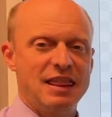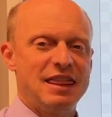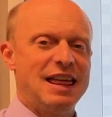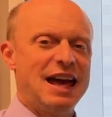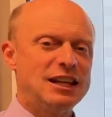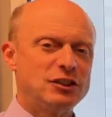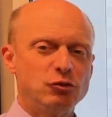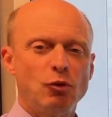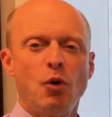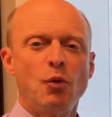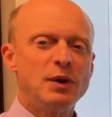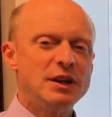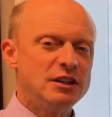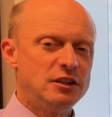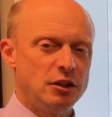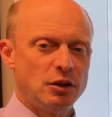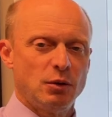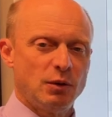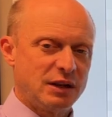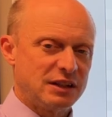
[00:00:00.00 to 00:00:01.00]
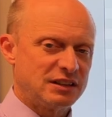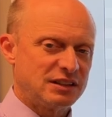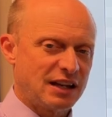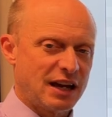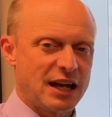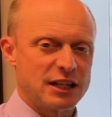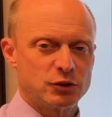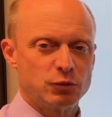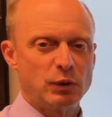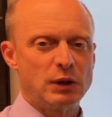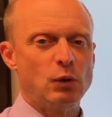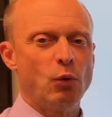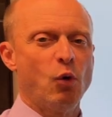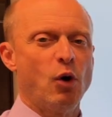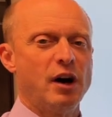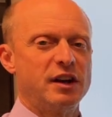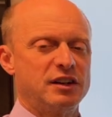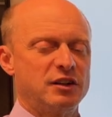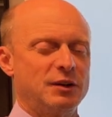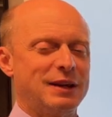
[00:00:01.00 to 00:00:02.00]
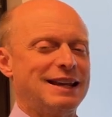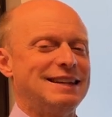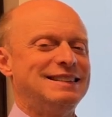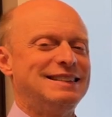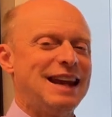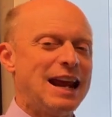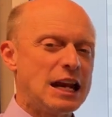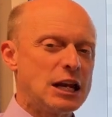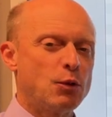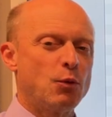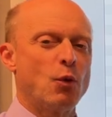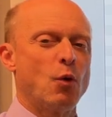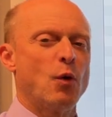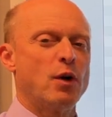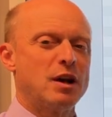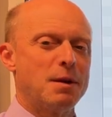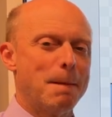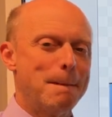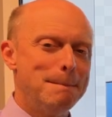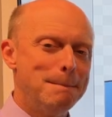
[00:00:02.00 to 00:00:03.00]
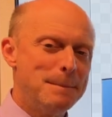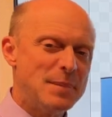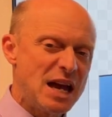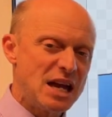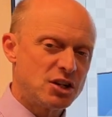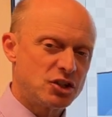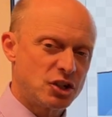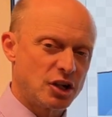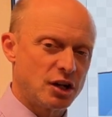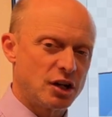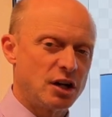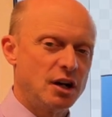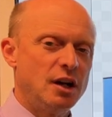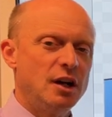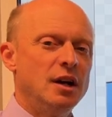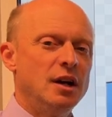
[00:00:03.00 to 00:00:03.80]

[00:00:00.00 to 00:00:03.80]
That's what we do in science. We want to get data, we want to measure